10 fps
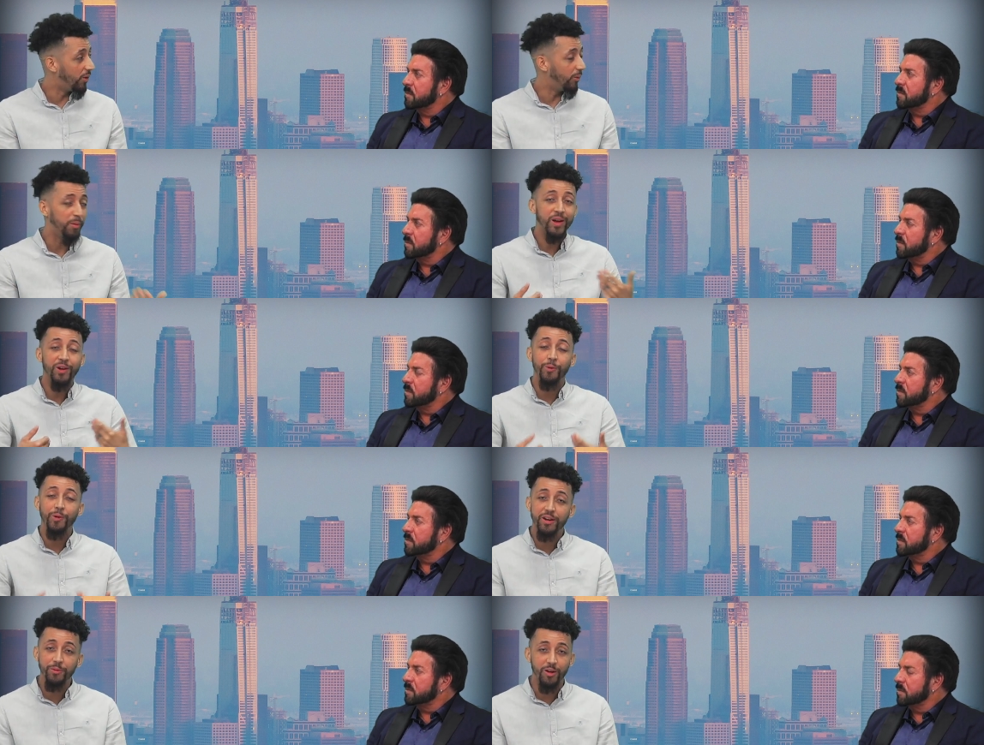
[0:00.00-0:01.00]
Speaker 1: What am I going to wear
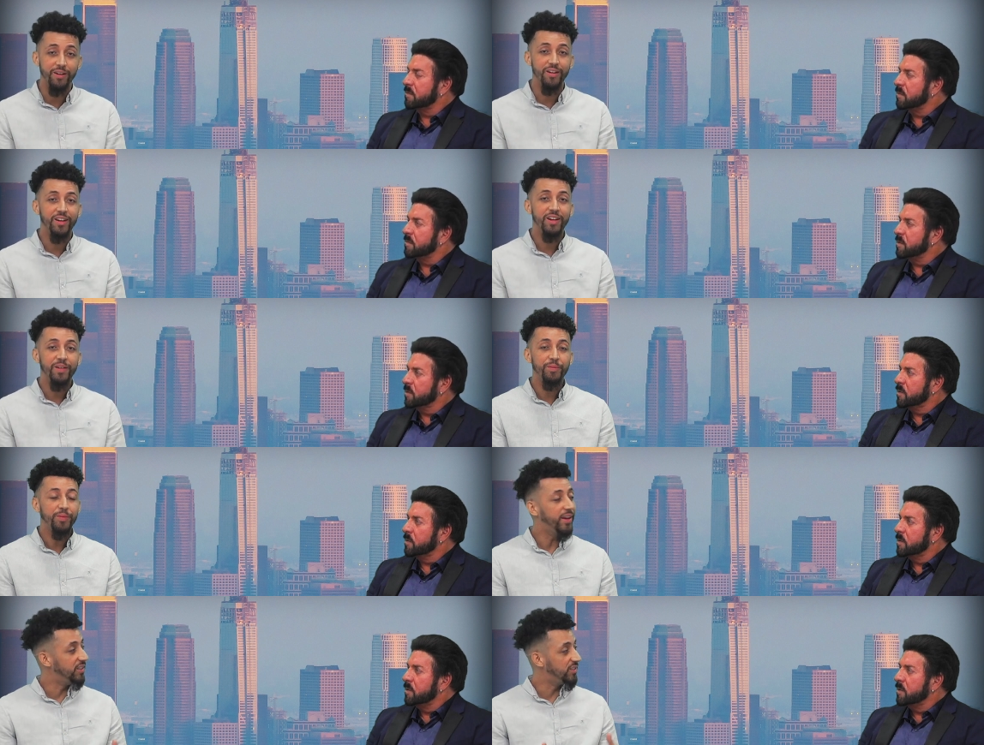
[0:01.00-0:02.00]
tomorrow?"
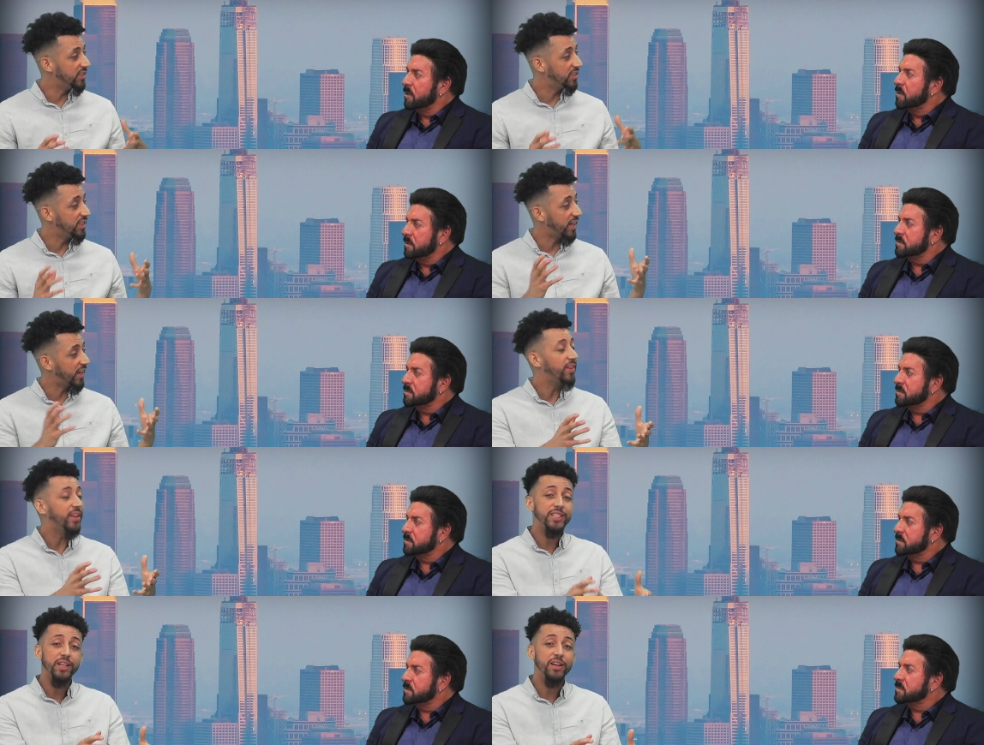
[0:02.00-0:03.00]
And Jesus says, I got that
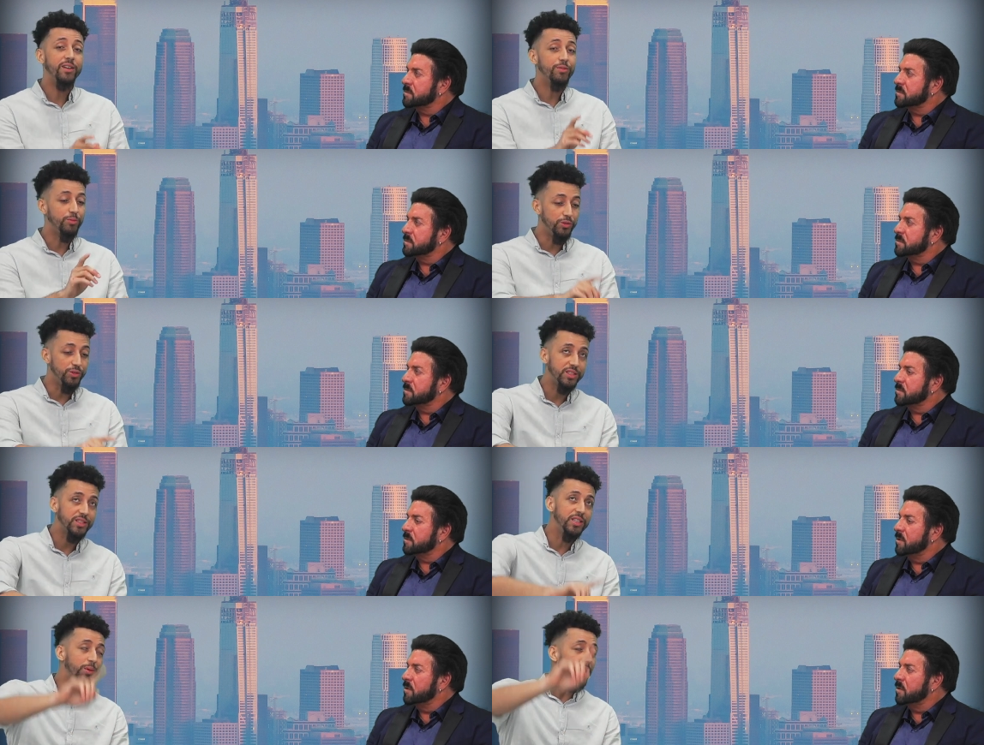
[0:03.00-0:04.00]
taken care of. You just
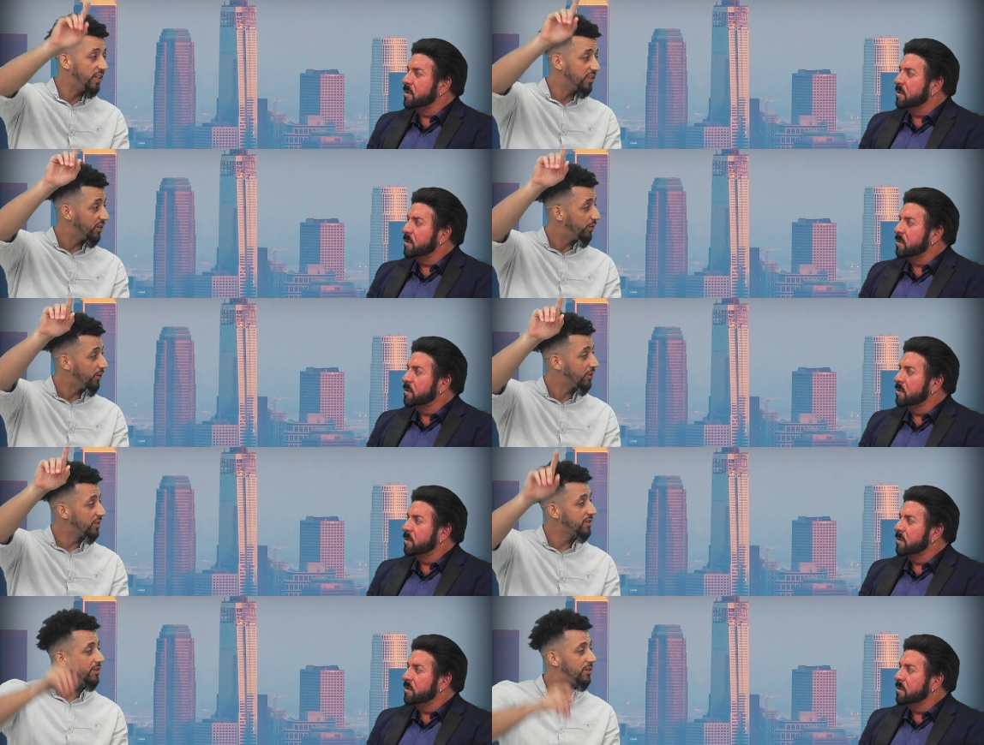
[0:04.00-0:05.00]
keep your eyes on the
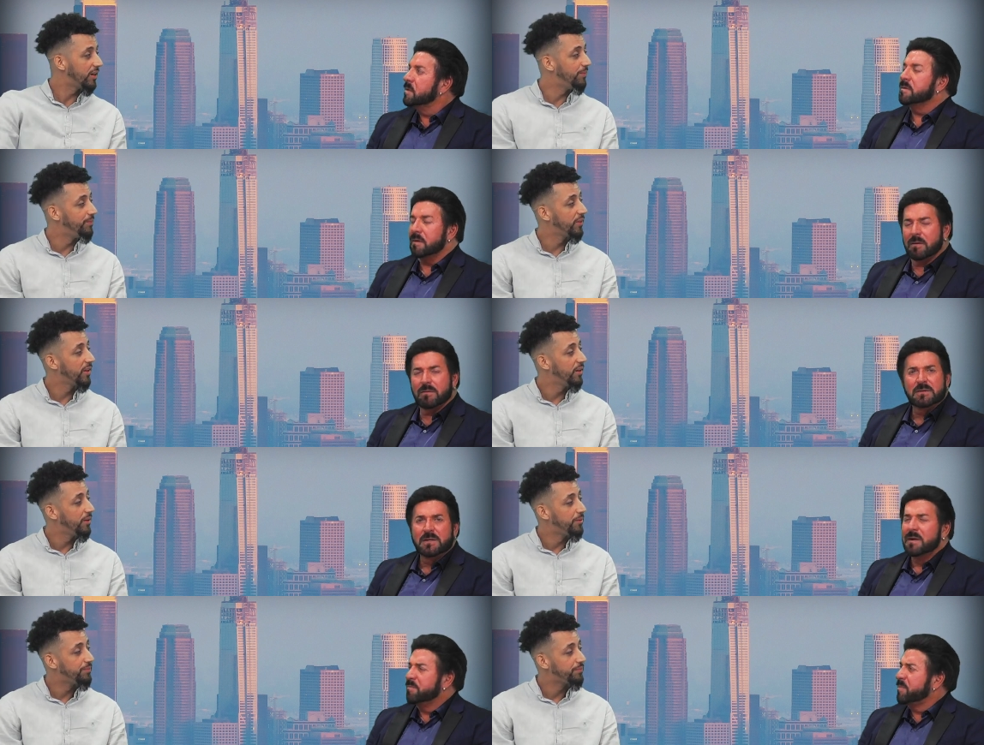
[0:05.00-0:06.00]
focus. Right?
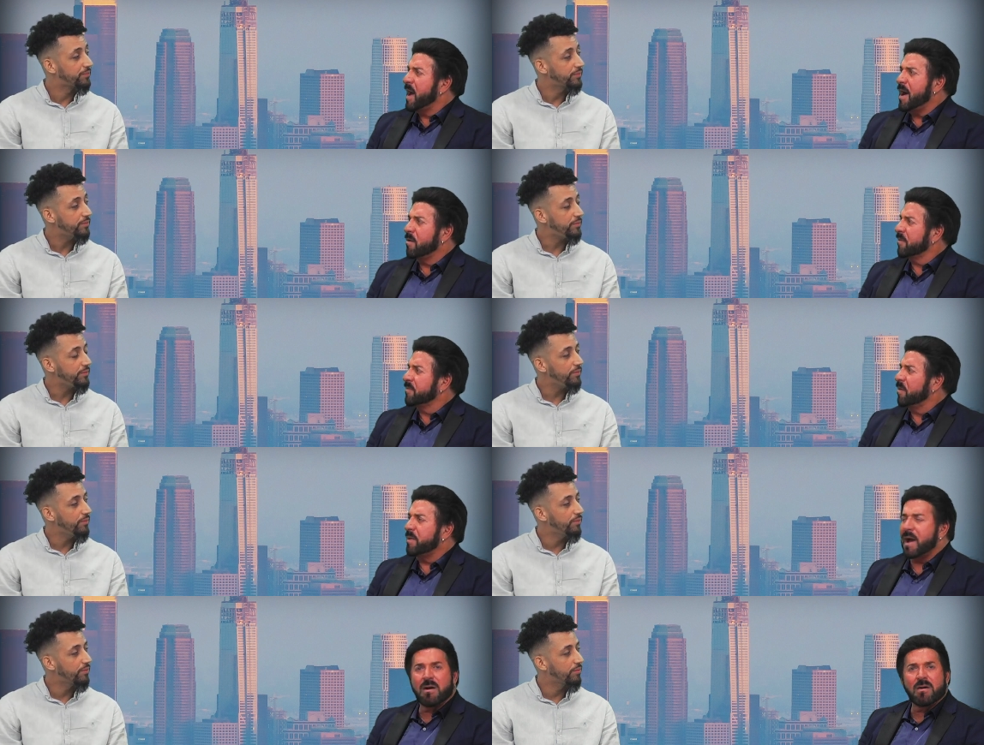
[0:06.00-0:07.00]
Speaker 2: Powerful,
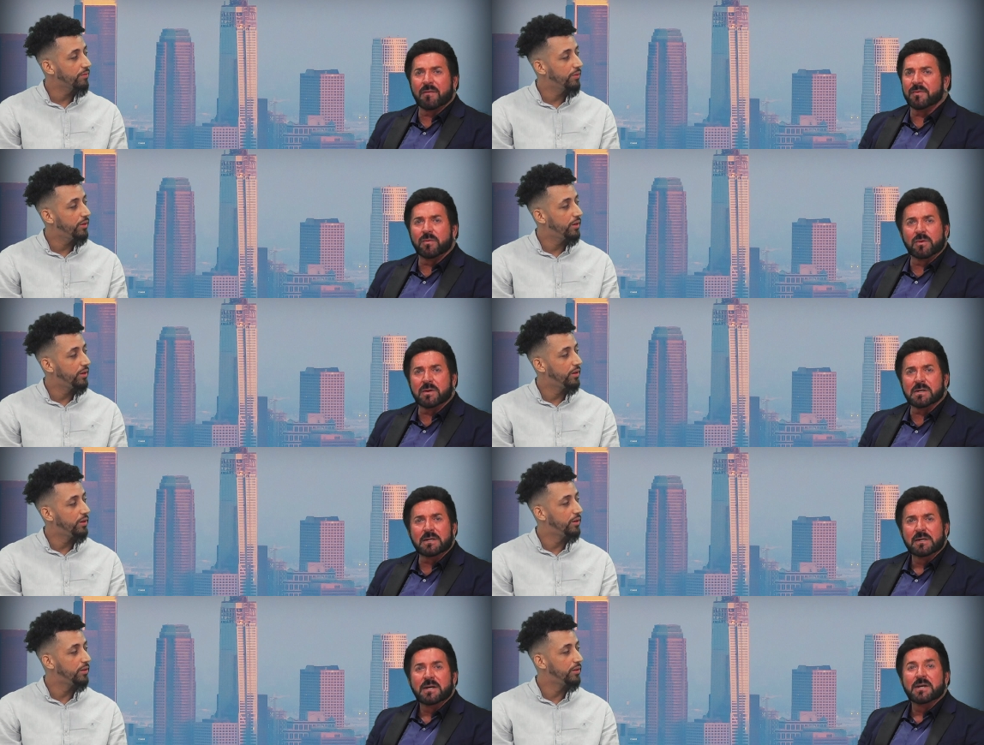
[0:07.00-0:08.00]
powerful word.
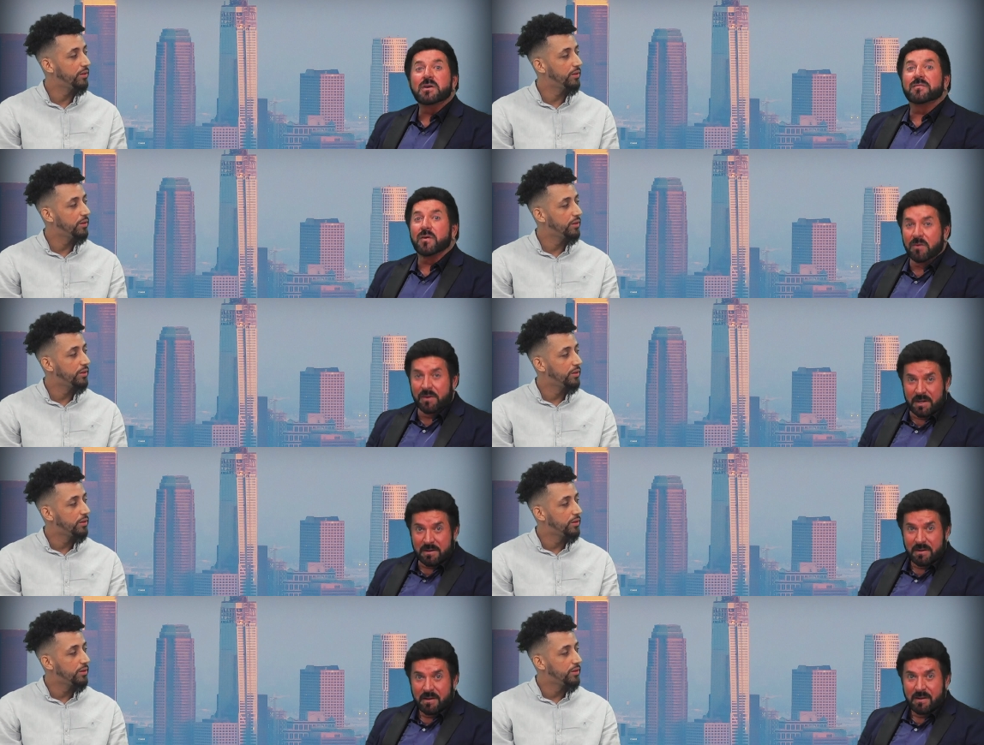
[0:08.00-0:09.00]
You've heard it.
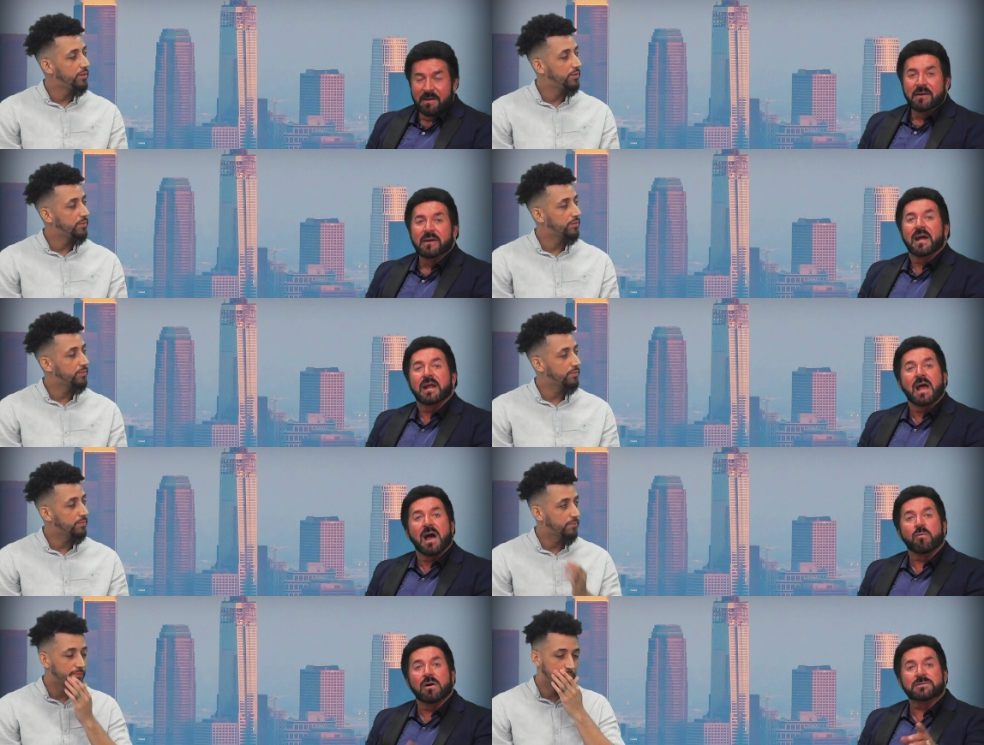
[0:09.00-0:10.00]
Now,
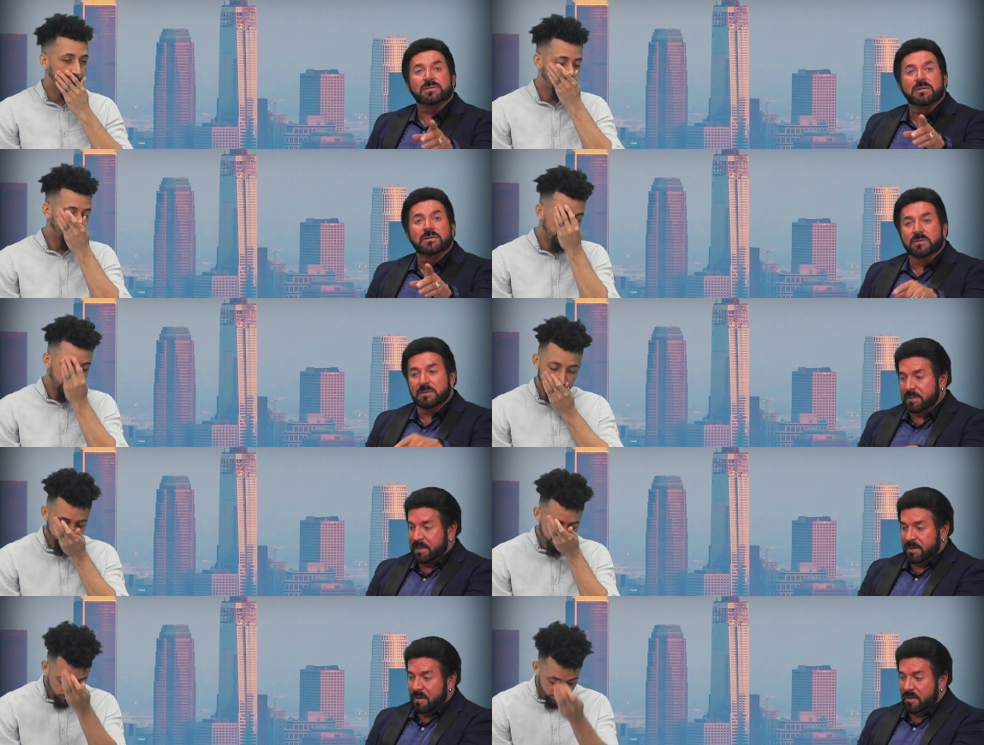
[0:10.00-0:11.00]
I want you,
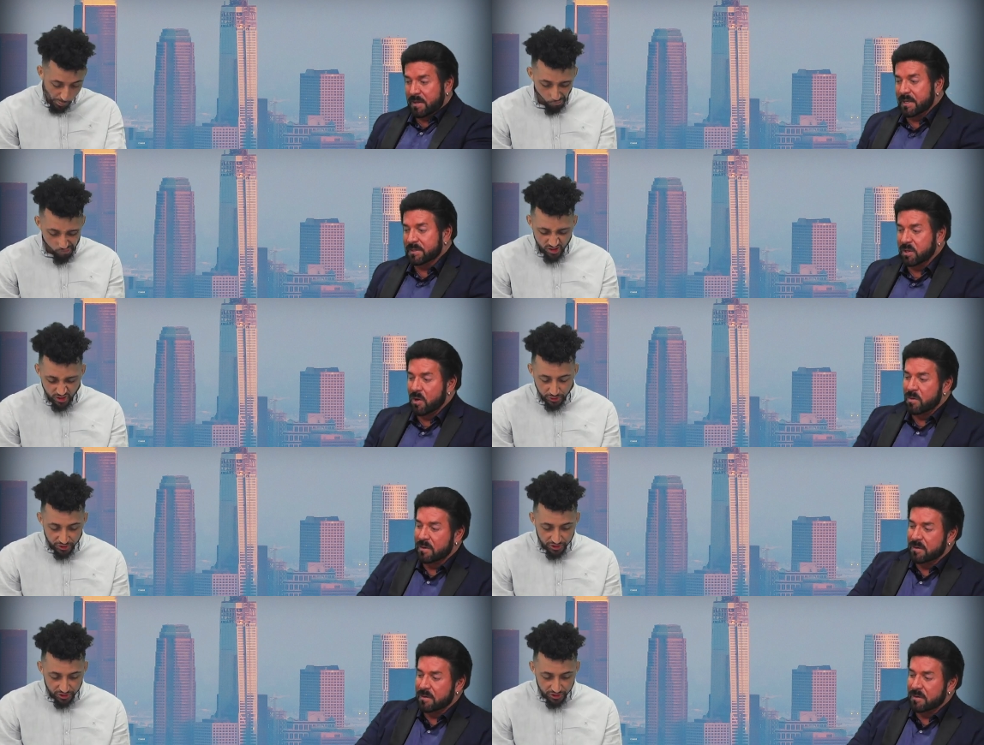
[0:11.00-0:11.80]
the, his lower